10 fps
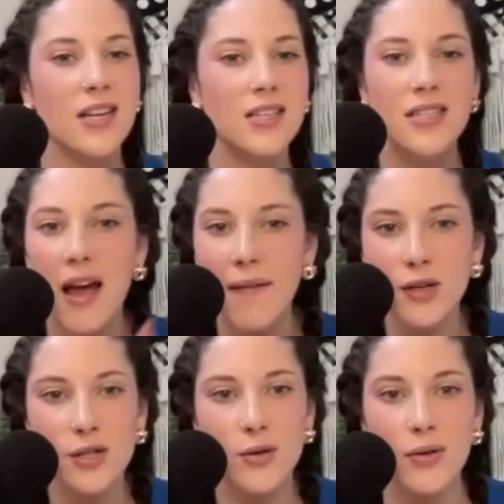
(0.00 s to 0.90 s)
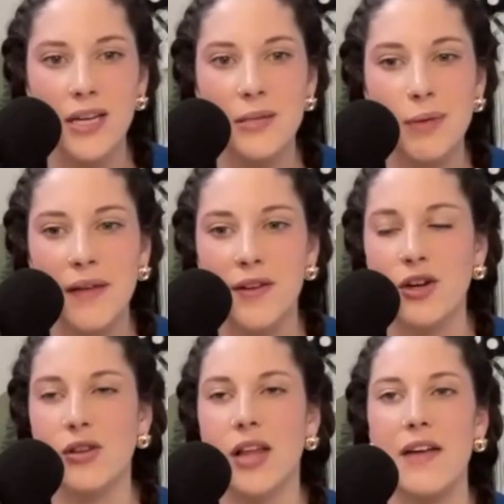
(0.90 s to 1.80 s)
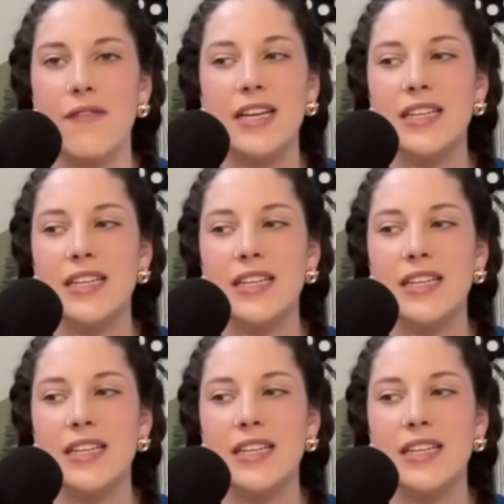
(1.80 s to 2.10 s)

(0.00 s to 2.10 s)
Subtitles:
it is never too late to pivot your life,